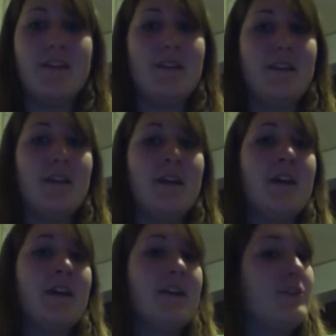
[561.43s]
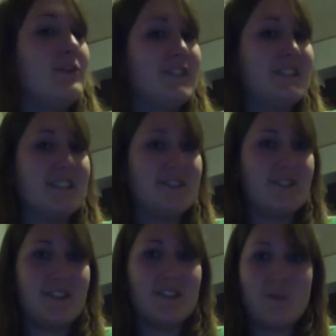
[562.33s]
the University
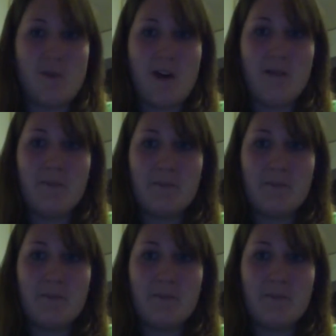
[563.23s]
District as well.